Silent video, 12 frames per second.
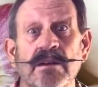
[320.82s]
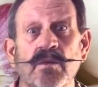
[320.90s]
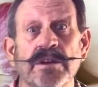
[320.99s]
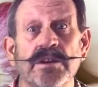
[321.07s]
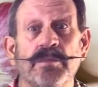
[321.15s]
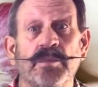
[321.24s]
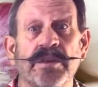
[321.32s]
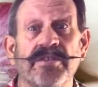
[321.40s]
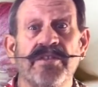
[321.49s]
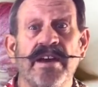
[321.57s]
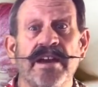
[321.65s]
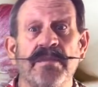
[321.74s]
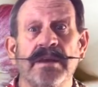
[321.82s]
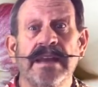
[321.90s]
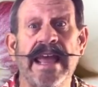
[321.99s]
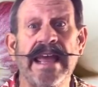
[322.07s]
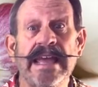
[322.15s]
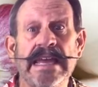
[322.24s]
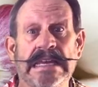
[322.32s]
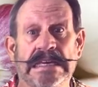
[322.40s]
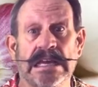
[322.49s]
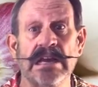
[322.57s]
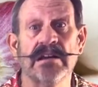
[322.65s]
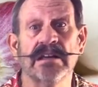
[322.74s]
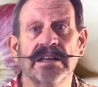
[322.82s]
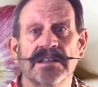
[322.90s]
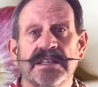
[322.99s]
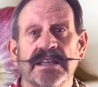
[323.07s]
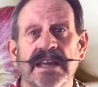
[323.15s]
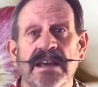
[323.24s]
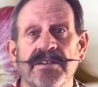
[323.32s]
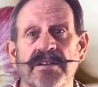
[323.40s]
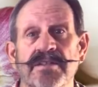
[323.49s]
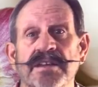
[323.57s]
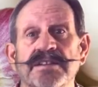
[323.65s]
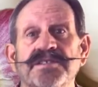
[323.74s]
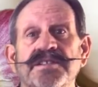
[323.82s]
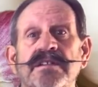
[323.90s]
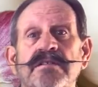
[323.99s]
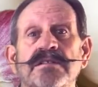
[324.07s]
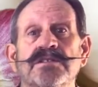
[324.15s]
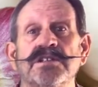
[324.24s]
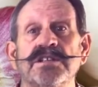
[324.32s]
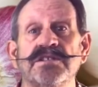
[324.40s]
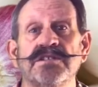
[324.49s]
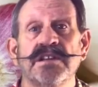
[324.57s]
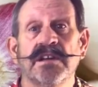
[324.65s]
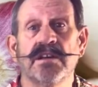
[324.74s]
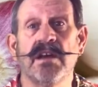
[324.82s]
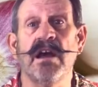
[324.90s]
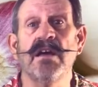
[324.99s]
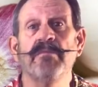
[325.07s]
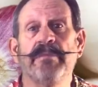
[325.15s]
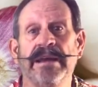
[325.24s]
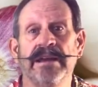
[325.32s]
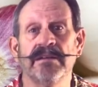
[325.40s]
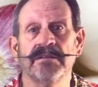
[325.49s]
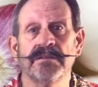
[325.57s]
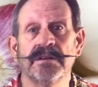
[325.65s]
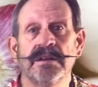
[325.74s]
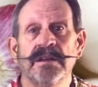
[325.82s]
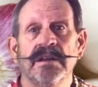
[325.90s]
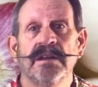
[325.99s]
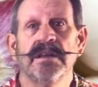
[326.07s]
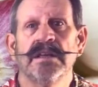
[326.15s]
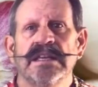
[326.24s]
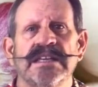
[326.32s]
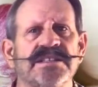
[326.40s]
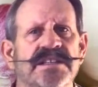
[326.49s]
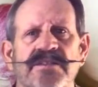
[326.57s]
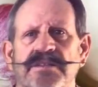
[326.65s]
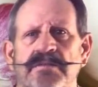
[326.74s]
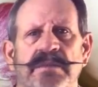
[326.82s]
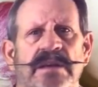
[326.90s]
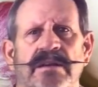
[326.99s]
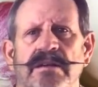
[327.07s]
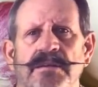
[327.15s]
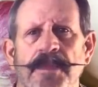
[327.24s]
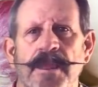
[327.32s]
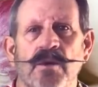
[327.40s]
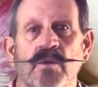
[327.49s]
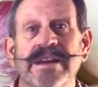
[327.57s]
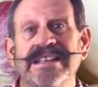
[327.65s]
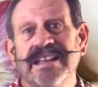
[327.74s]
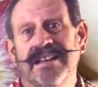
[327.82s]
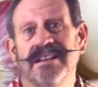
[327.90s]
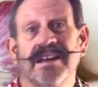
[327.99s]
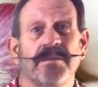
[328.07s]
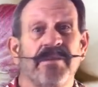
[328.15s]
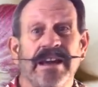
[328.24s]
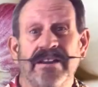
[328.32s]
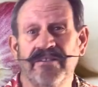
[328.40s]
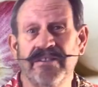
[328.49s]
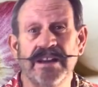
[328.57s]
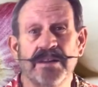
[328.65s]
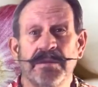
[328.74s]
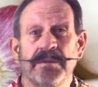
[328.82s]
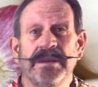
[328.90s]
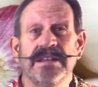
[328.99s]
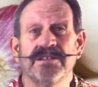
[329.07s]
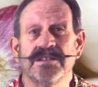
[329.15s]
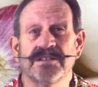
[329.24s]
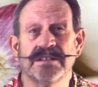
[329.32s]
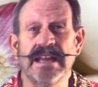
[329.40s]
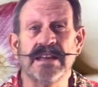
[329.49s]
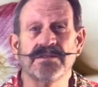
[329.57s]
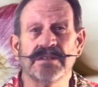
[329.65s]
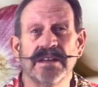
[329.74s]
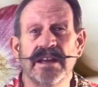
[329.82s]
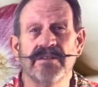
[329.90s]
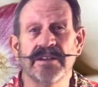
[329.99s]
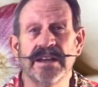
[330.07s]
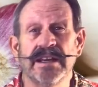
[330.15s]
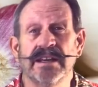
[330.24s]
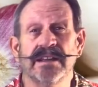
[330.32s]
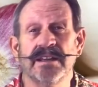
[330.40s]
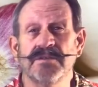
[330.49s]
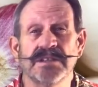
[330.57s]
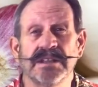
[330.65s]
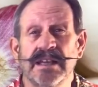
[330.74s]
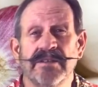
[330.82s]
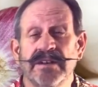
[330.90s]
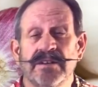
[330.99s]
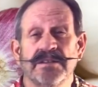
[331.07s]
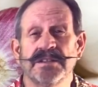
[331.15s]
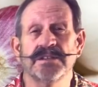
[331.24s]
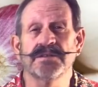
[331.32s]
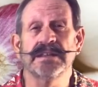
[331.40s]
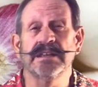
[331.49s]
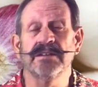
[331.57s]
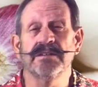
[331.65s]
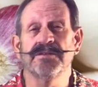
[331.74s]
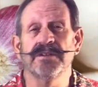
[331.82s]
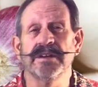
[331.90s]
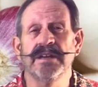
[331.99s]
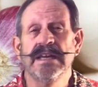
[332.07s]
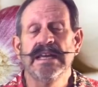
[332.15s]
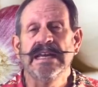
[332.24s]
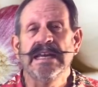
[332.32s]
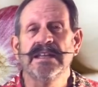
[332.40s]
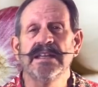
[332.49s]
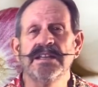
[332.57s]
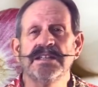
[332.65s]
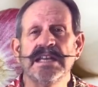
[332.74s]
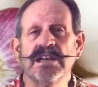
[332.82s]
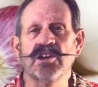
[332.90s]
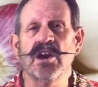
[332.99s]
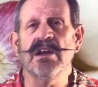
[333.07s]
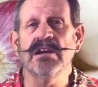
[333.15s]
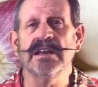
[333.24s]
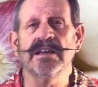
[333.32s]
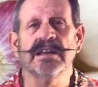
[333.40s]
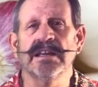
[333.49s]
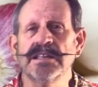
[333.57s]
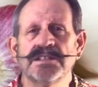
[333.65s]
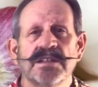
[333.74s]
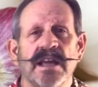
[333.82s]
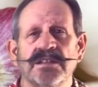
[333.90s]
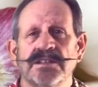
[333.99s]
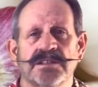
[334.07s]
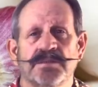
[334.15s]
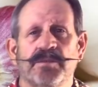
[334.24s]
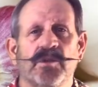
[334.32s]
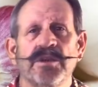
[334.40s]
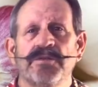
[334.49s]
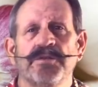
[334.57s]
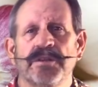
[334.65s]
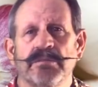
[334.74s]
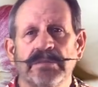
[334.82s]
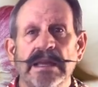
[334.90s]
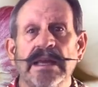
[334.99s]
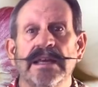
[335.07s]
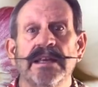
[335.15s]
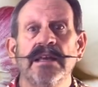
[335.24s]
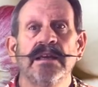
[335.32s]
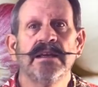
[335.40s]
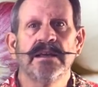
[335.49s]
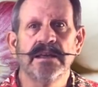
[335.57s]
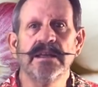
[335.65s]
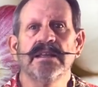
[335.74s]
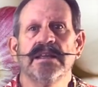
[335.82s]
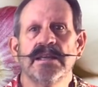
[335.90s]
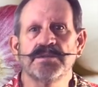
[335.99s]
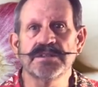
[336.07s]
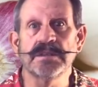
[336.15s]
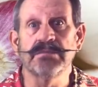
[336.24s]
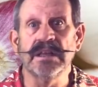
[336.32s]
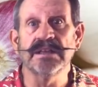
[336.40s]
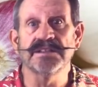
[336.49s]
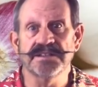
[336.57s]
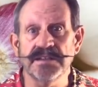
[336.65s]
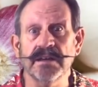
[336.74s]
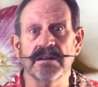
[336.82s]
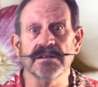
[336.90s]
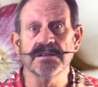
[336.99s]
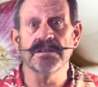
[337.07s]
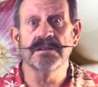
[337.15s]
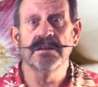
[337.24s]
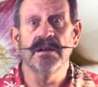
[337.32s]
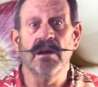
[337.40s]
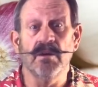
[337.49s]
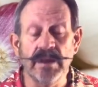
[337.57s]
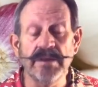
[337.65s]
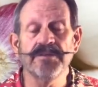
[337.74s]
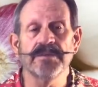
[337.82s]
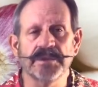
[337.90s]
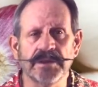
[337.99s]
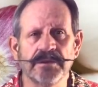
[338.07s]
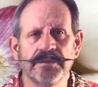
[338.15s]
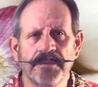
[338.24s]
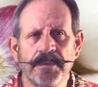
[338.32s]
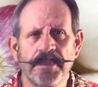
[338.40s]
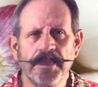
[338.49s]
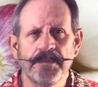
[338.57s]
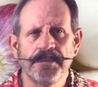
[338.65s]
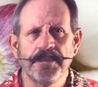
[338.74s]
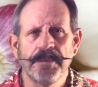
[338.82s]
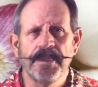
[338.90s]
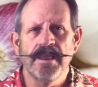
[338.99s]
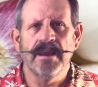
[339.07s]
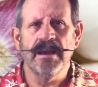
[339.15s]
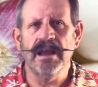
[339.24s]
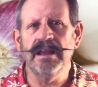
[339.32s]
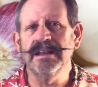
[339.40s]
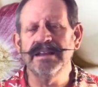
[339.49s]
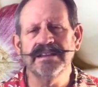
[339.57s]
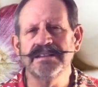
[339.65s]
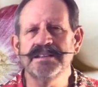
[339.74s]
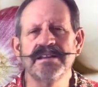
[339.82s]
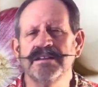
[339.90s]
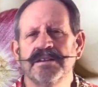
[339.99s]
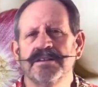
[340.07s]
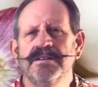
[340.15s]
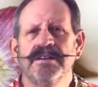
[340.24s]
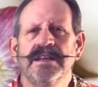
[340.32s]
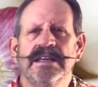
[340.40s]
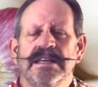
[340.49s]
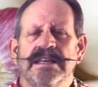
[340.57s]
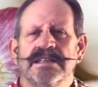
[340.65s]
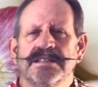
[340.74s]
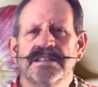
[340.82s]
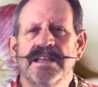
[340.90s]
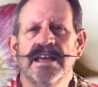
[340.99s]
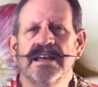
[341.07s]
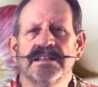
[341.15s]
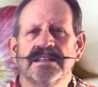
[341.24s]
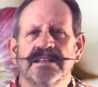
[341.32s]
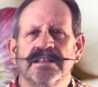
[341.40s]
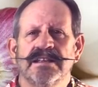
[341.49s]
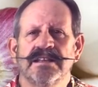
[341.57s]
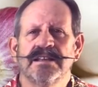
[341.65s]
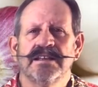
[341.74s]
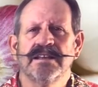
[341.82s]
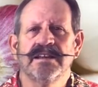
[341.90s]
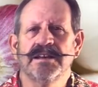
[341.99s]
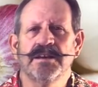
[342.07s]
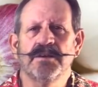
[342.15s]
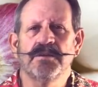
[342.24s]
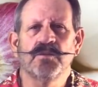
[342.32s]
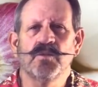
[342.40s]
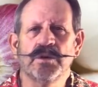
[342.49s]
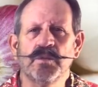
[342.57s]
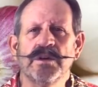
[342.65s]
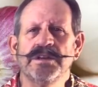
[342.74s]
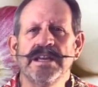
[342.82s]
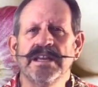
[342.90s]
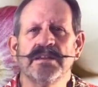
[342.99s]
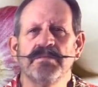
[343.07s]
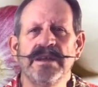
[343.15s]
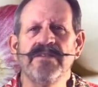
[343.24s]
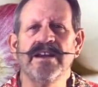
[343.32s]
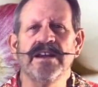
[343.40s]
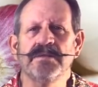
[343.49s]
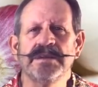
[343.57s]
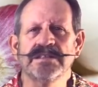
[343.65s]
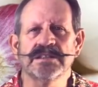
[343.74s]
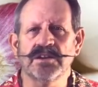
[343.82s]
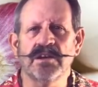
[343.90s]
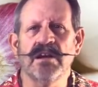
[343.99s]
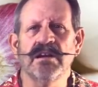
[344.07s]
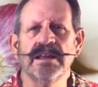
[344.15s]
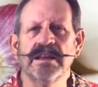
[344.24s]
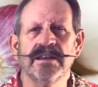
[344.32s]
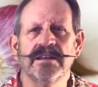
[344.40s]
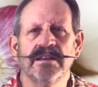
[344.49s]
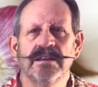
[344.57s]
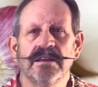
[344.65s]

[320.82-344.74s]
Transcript: that when you put thiamine and garlic together, the synergistic compound is even better. We take a lot of vitamin B just naturally every day. It gives you a lot of energy. It's really good for you. And then you take garlic, and it's not just good for your blood. It keeps the blood suckers away from you. All I can tell you is that uh, when we're taking B vitamins and garlic,